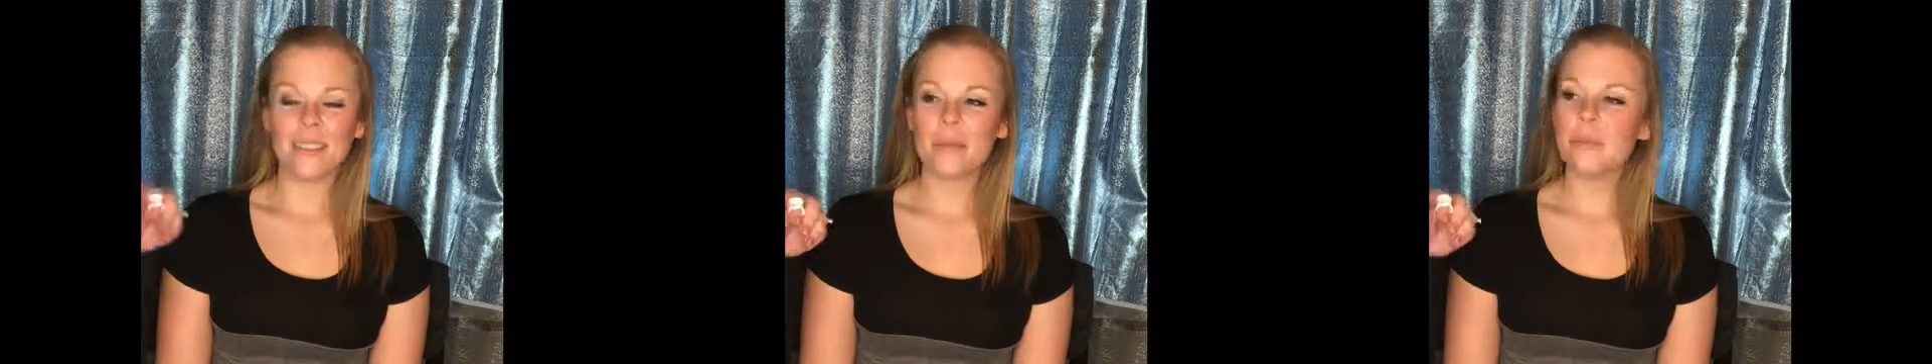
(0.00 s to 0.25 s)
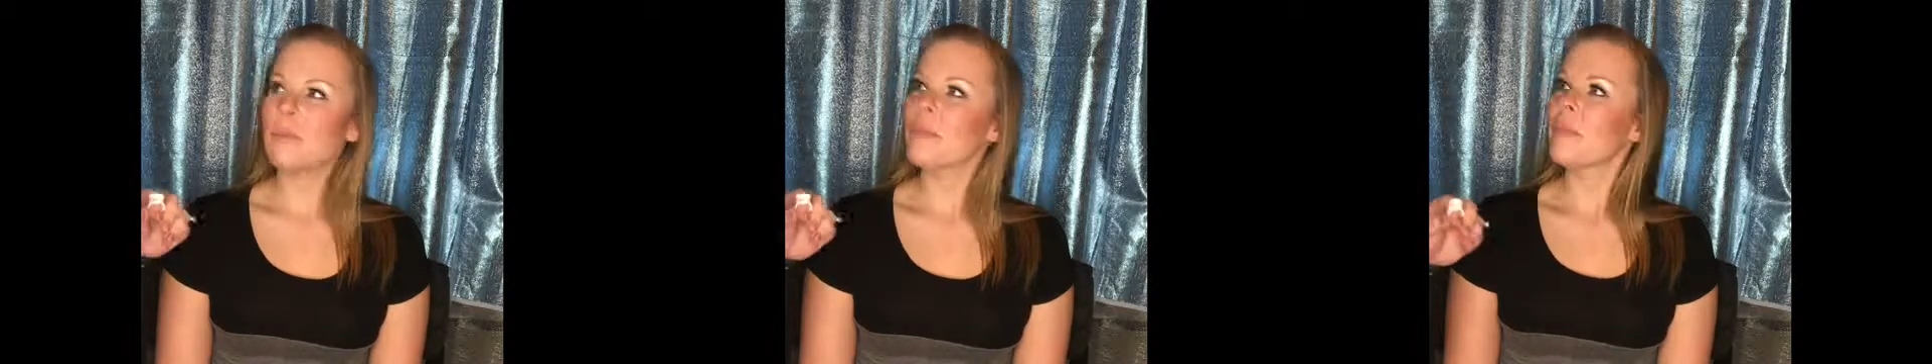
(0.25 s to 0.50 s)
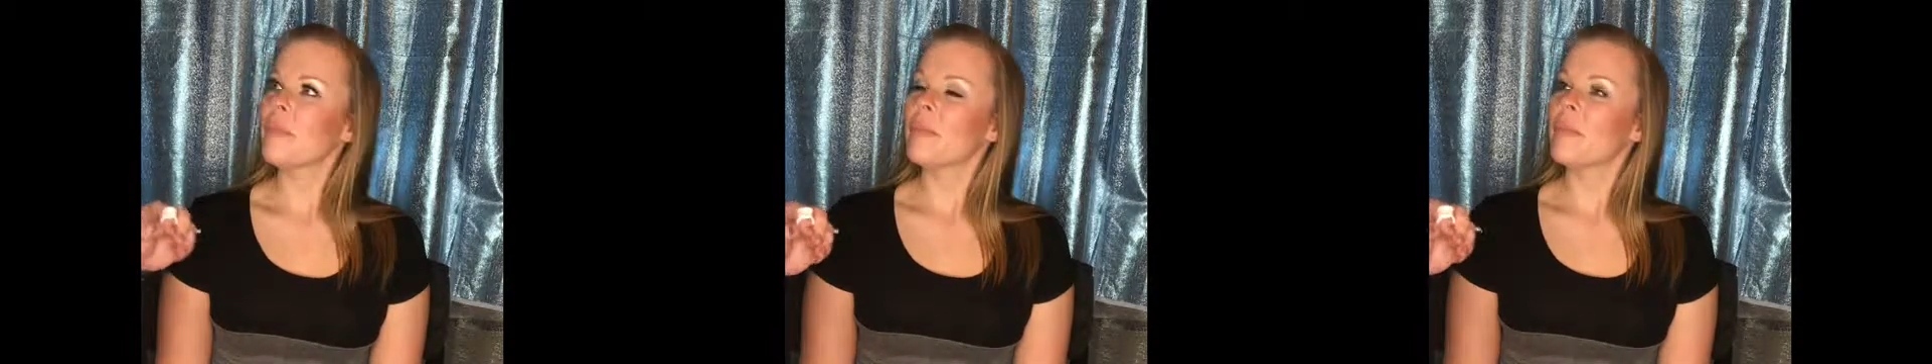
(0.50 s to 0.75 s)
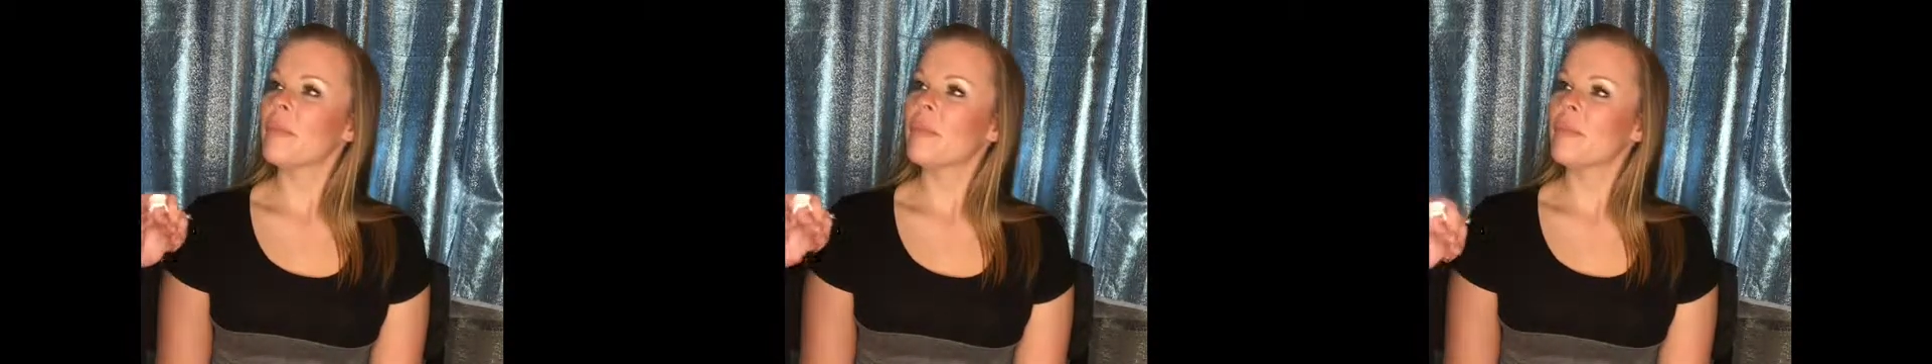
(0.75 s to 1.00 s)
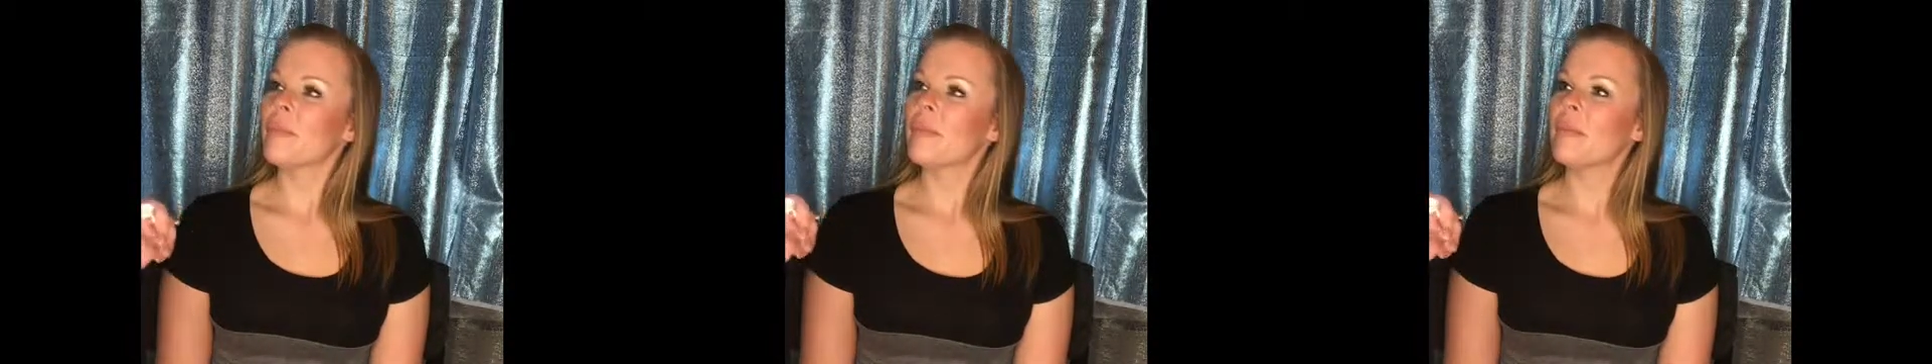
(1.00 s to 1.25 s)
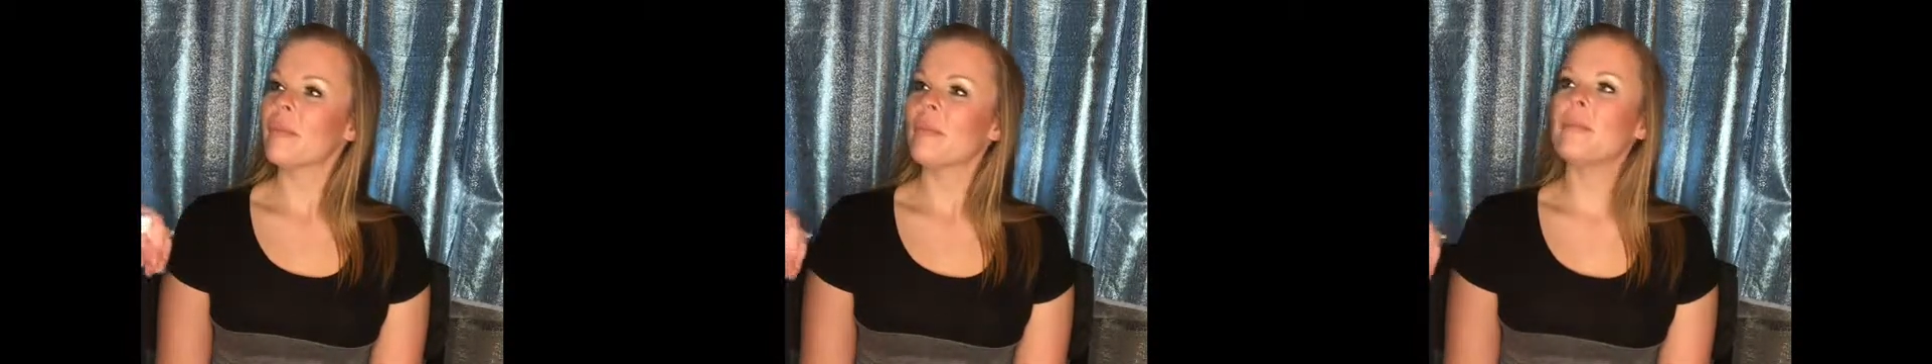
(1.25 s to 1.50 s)
Remember, no,
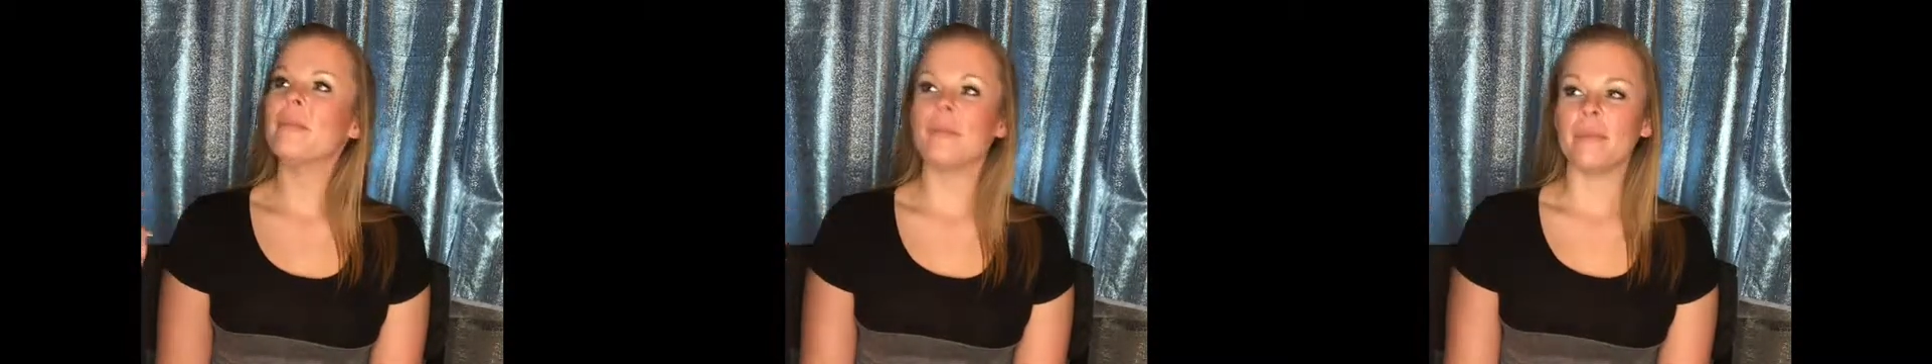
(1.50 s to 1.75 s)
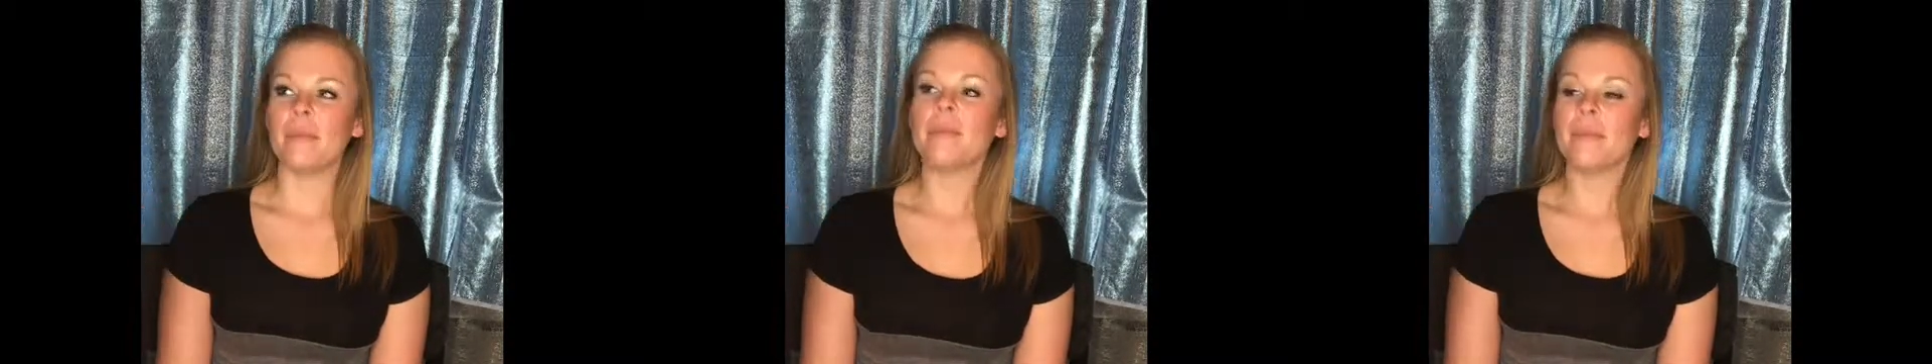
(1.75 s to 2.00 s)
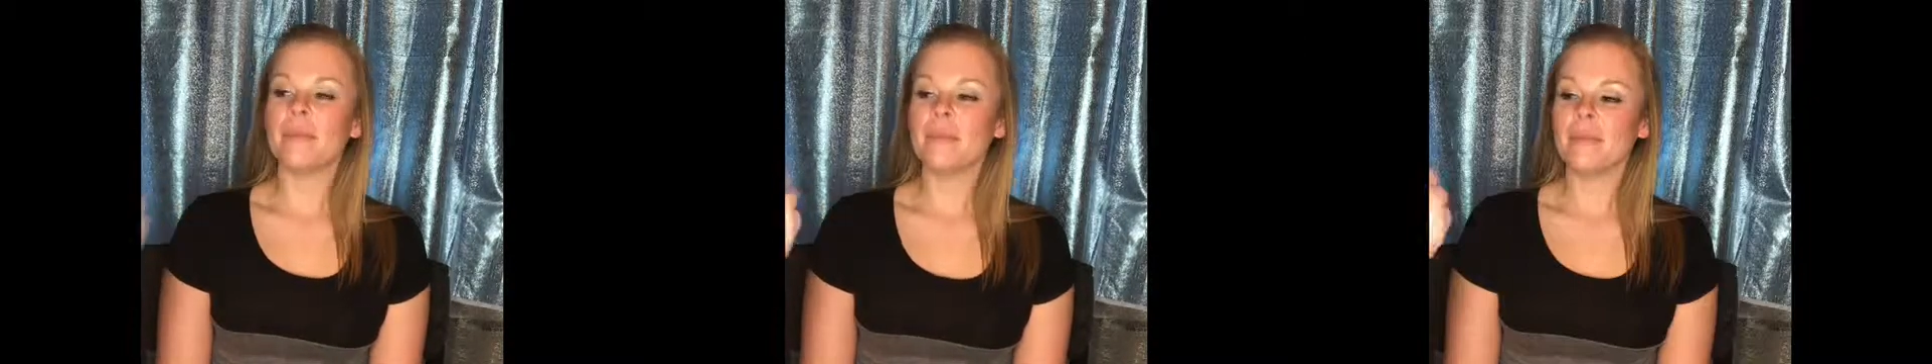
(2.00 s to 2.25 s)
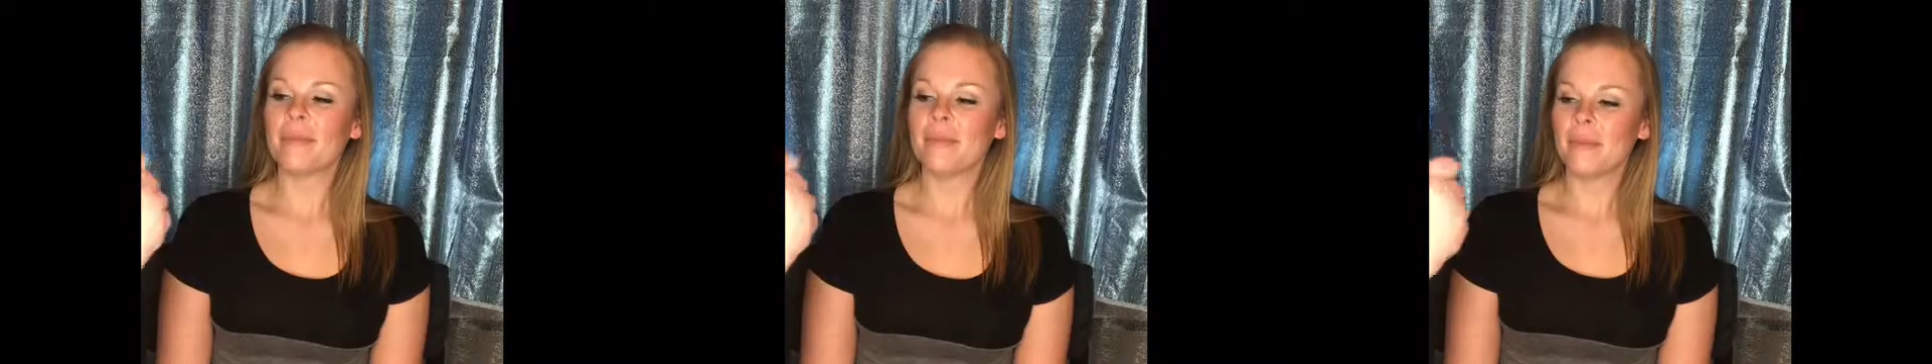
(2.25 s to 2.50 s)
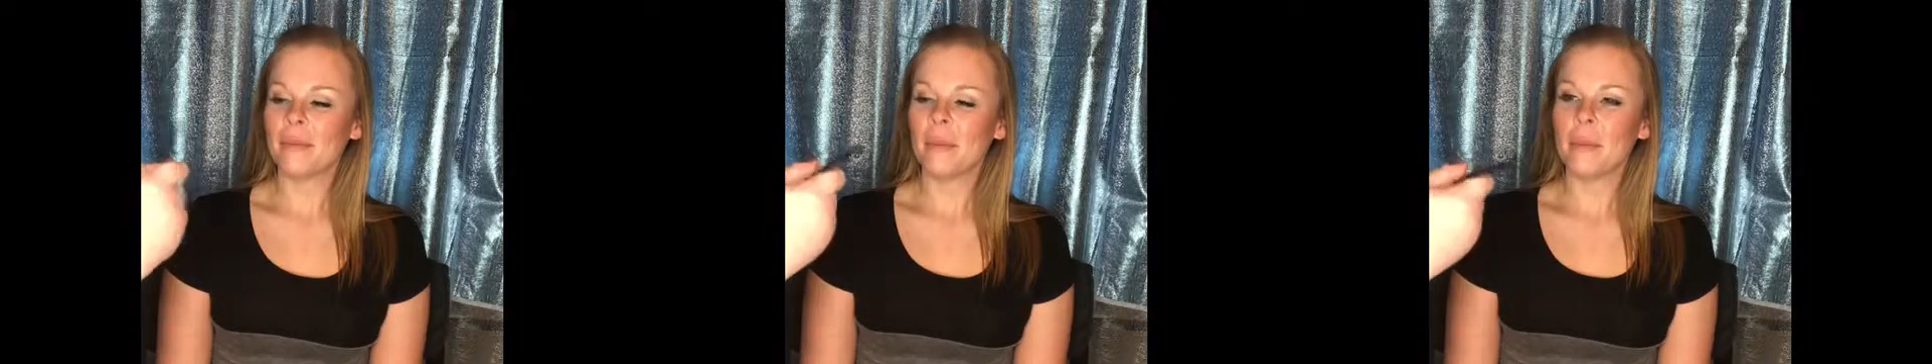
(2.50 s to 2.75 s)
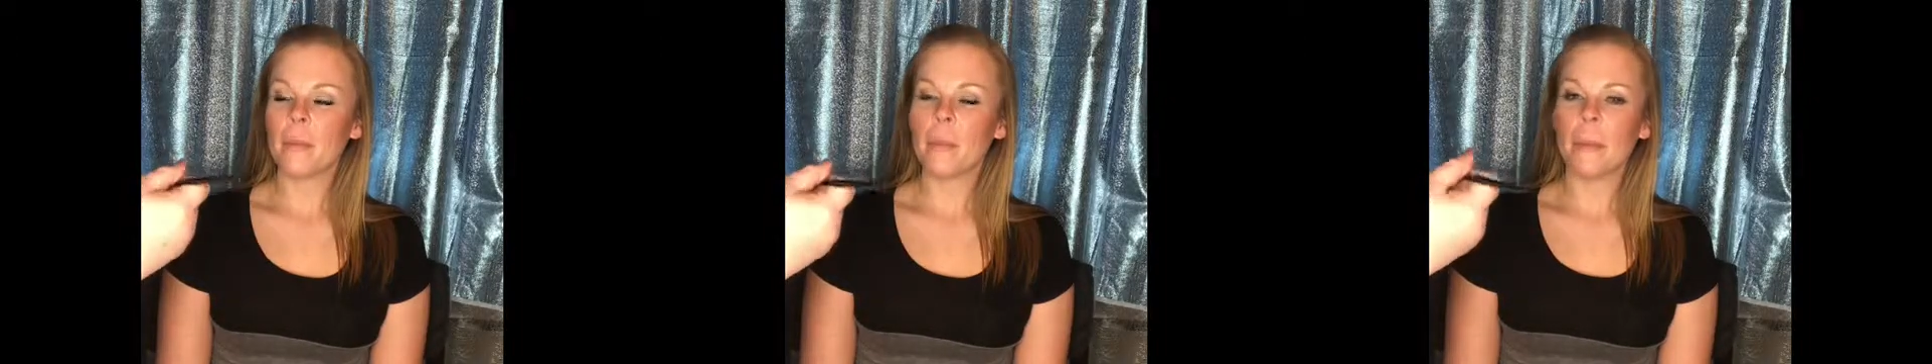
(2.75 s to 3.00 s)
you like that.
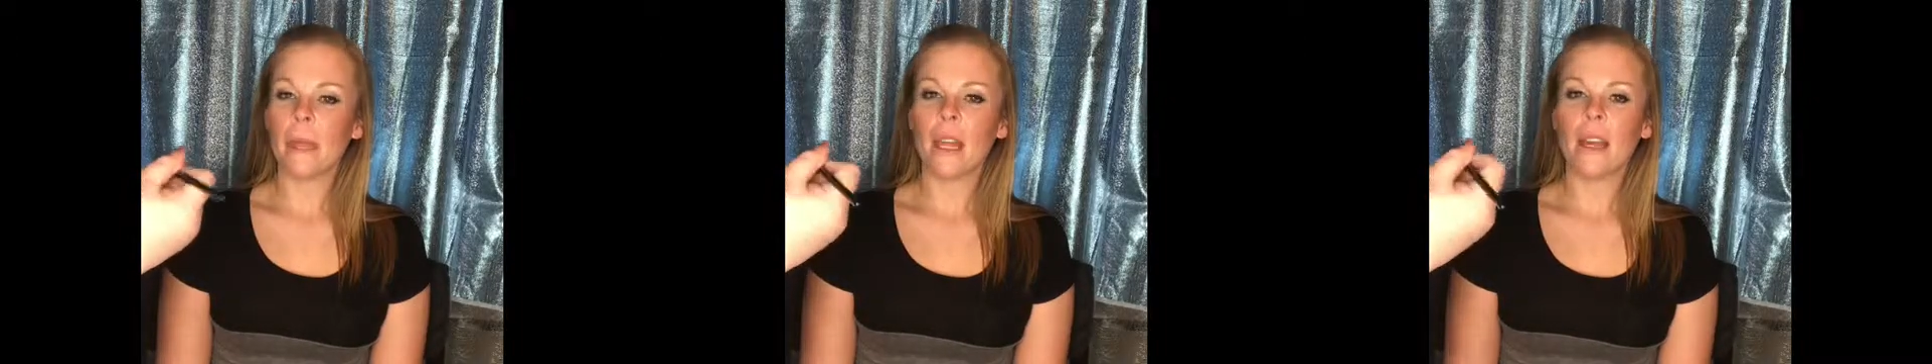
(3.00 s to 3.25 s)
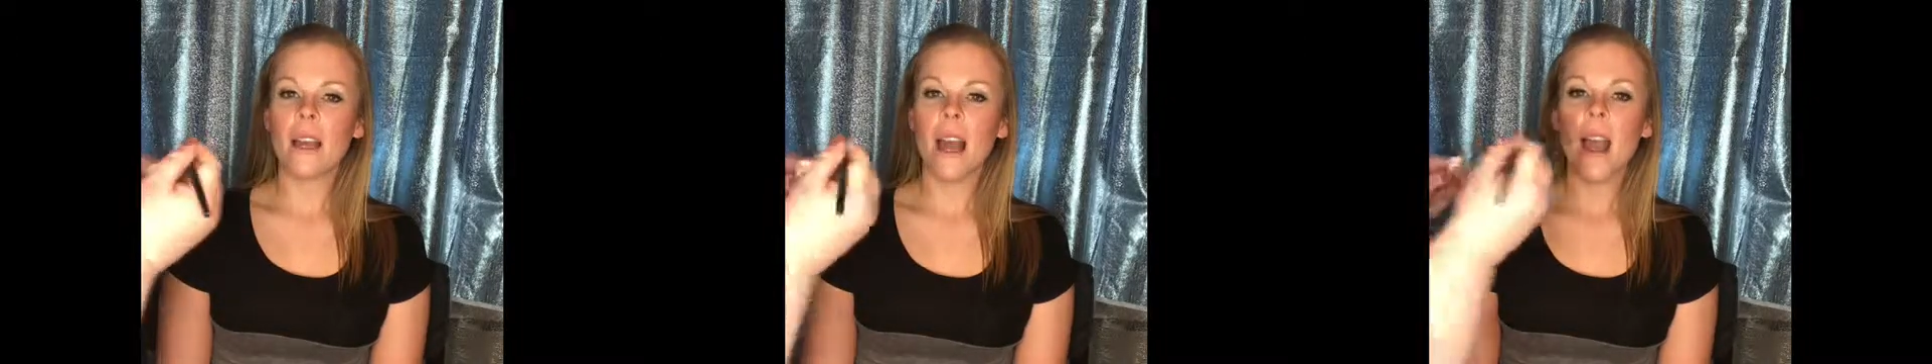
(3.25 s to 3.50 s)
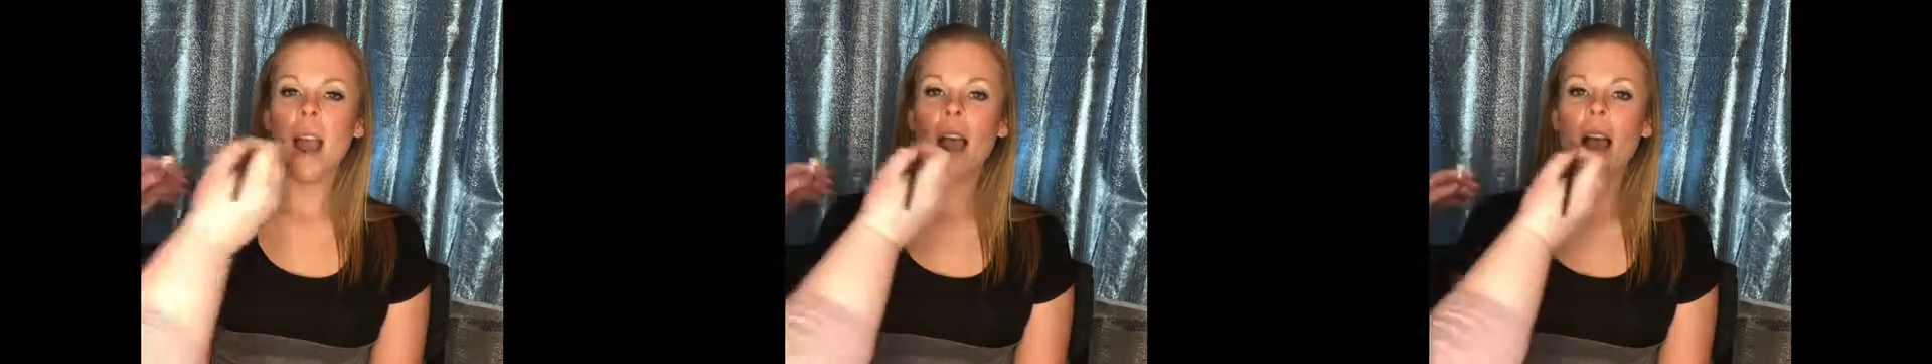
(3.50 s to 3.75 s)
All right.